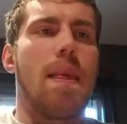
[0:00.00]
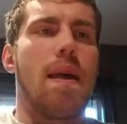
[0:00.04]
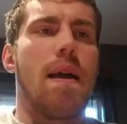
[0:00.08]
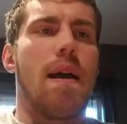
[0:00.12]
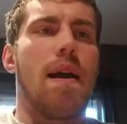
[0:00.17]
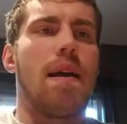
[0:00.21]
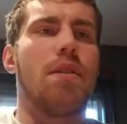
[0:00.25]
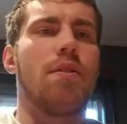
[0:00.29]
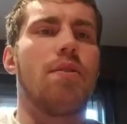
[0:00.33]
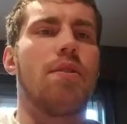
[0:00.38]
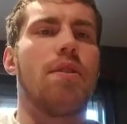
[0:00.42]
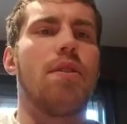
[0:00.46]

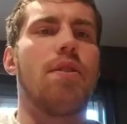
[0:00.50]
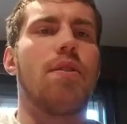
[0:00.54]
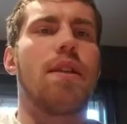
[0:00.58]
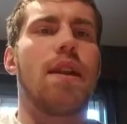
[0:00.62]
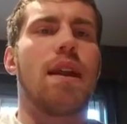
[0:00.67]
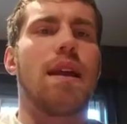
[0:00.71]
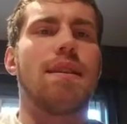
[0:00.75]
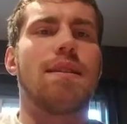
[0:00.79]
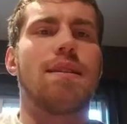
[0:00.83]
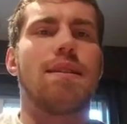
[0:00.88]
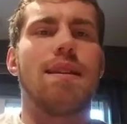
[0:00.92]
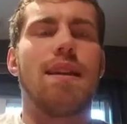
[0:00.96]
that
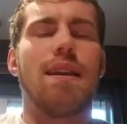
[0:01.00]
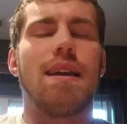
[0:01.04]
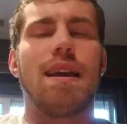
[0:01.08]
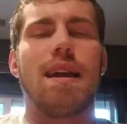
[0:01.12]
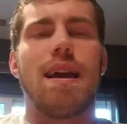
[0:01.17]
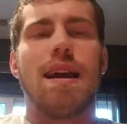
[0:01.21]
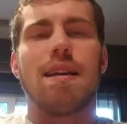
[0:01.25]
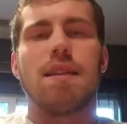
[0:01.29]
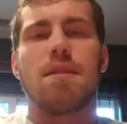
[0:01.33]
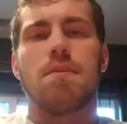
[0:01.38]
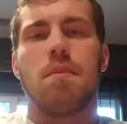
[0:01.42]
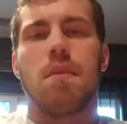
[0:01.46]
I see it
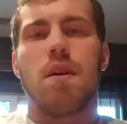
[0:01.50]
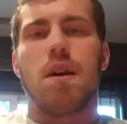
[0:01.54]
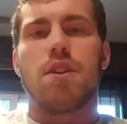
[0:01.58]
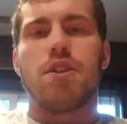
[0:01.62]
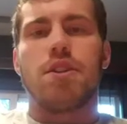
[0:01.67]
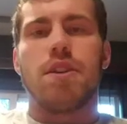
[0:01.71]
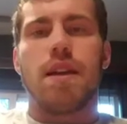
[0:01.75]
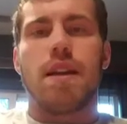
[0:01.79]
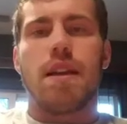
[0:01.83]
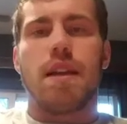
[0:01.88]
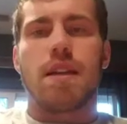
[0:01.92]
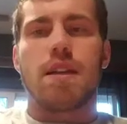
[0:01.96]
as
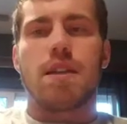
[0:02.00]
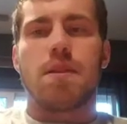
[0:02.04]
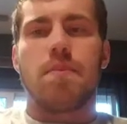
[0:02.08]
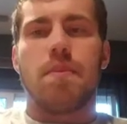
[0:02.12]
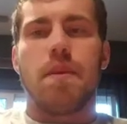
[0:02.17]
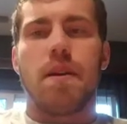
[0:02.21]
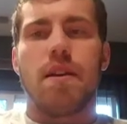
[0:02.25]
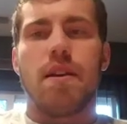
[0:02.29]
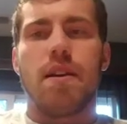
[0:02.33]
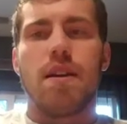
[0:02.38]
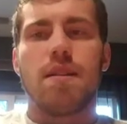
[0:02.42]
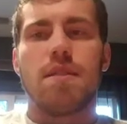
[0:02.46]
much in
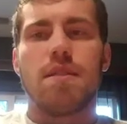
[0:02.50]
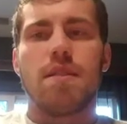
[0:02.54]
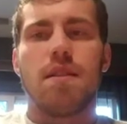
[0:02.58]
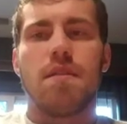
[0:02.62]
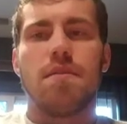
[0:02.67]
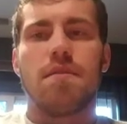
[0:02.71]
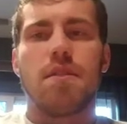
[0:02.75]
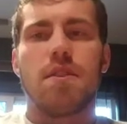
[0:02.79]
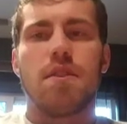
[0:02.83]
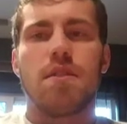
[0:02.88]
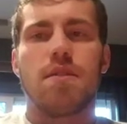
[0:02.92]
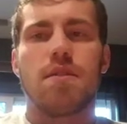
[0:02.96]
experienced
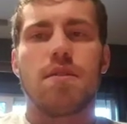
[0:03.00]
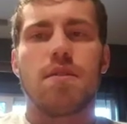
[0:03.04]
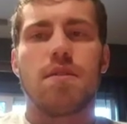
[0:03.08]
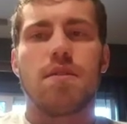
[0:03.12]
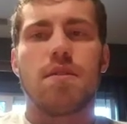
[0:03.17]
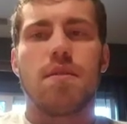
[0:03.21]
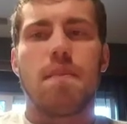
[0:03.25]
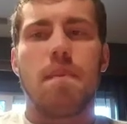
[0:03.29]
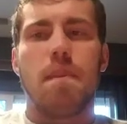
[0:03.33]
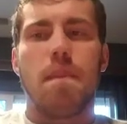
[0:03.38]
lifters,